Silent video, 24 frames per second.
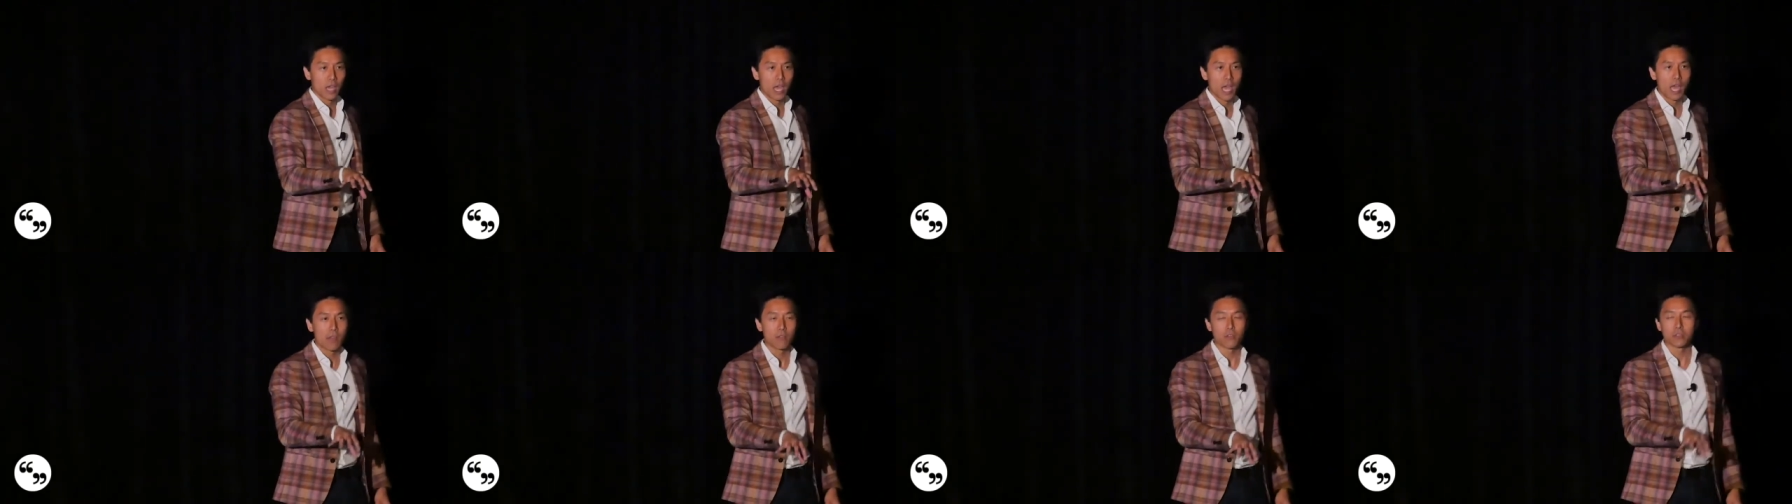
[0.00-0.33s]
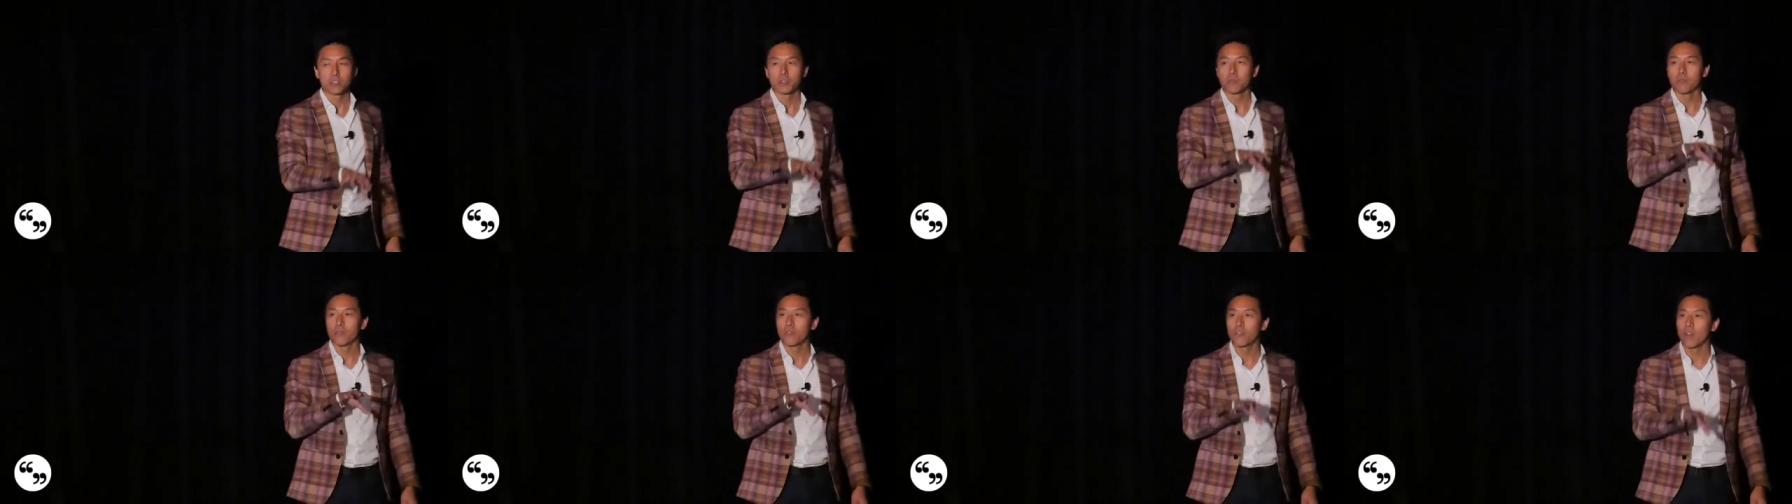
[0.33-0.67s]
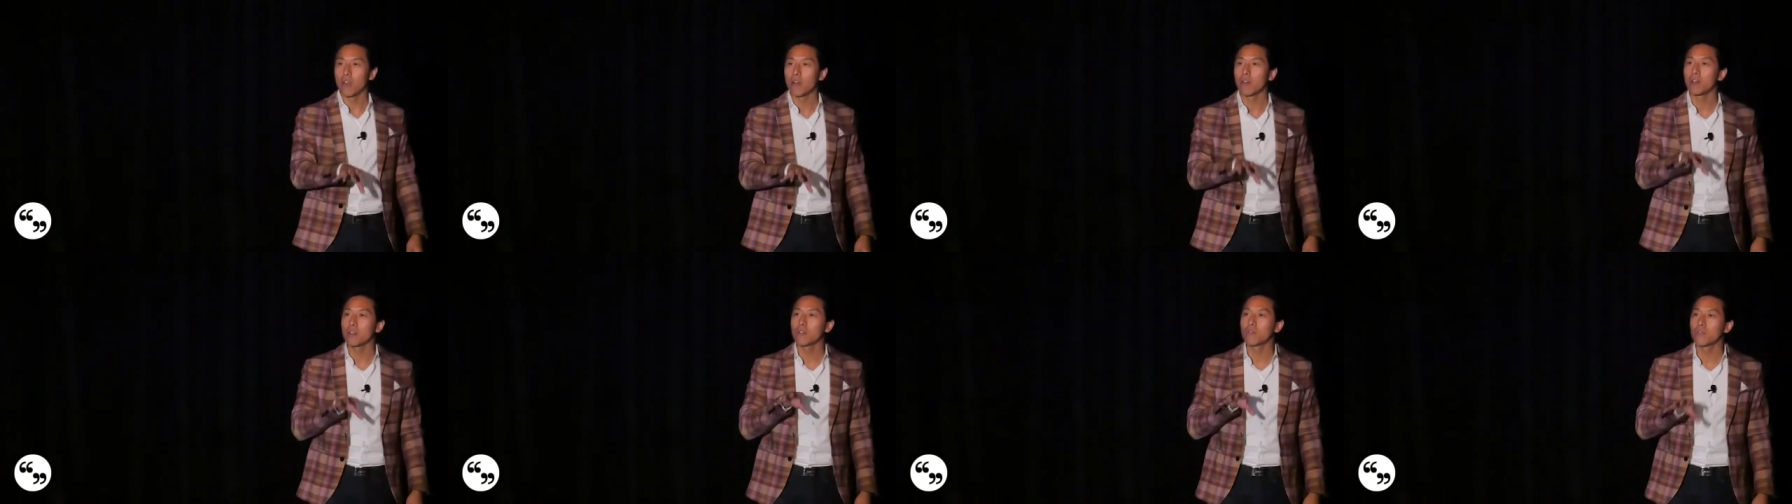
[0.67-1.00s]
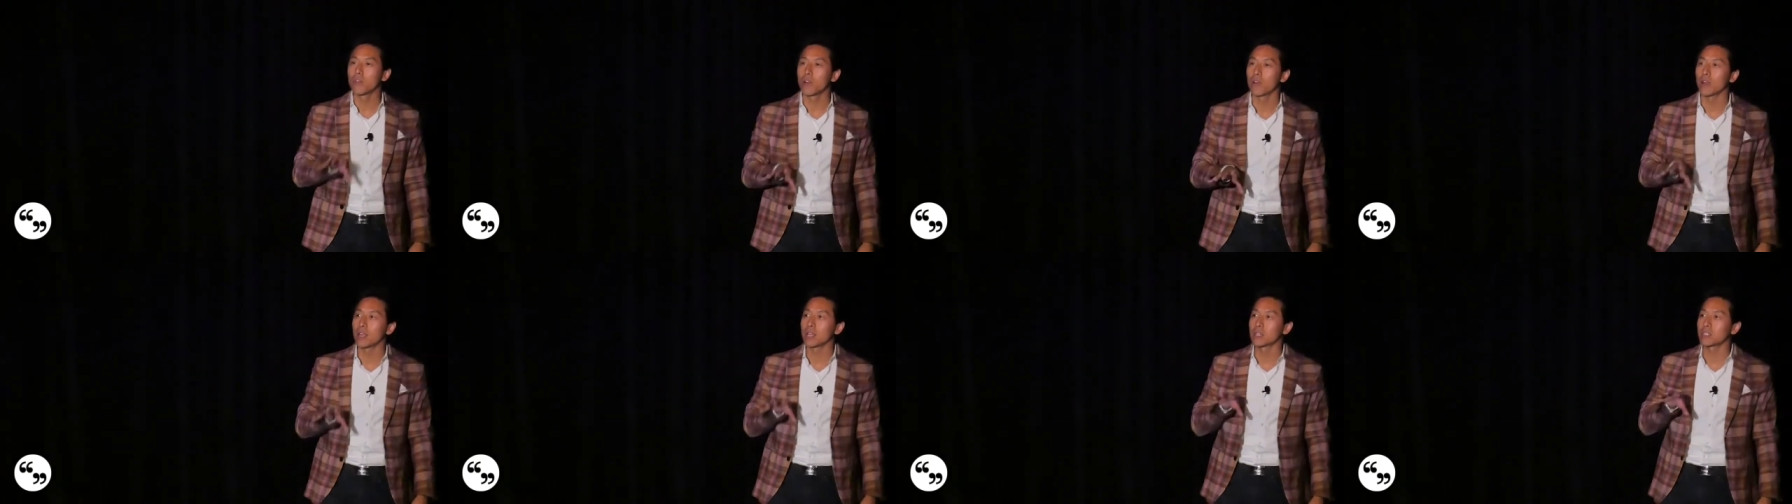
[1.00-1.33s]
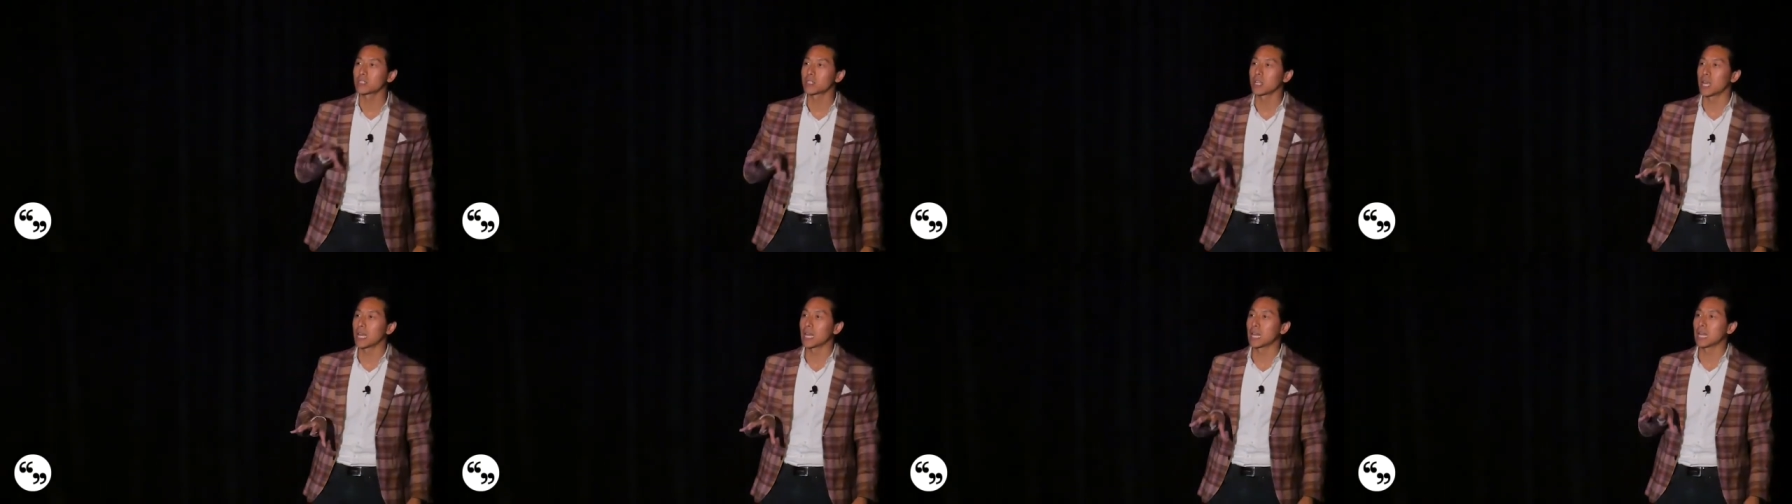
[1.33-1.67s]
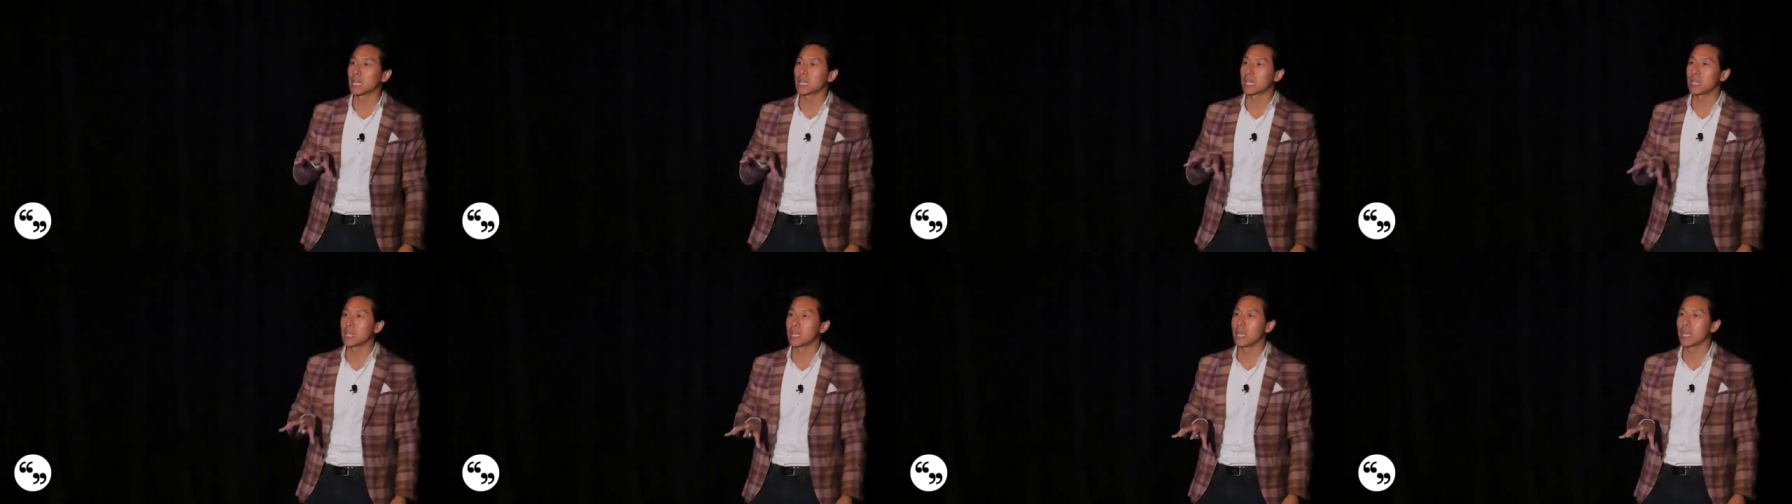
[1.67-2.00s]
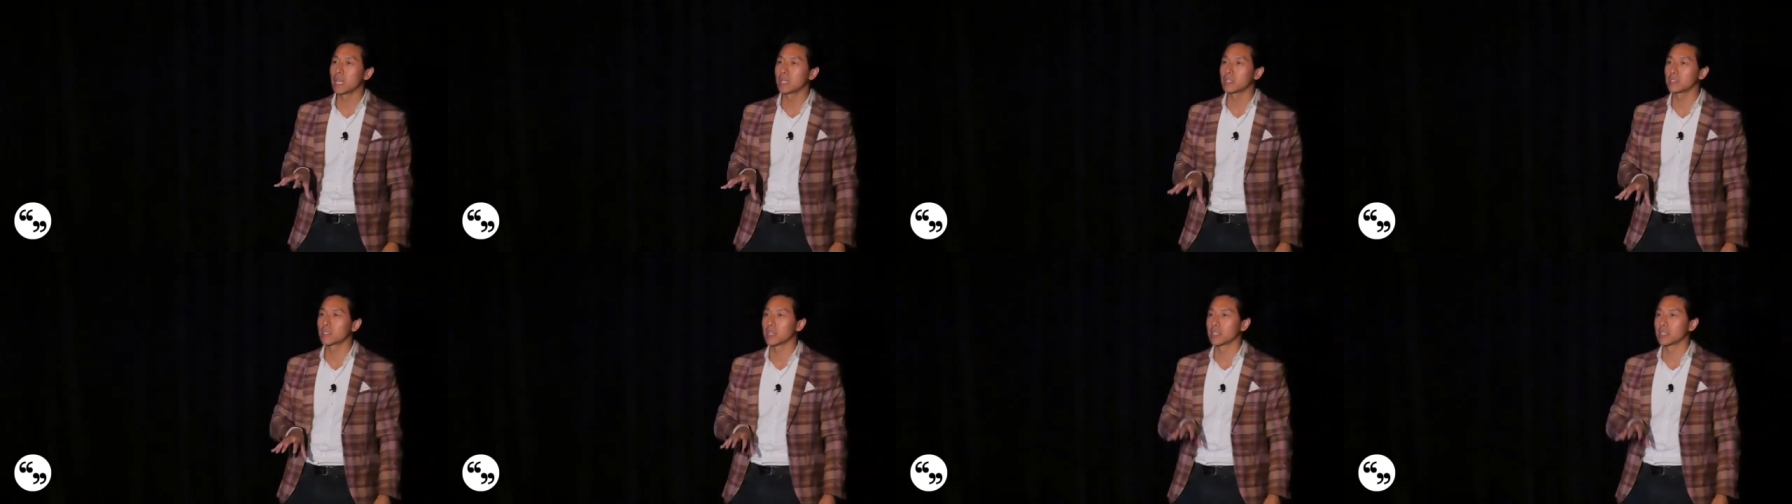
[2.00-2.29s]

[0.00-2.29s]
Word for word: And there's some very, very exciting things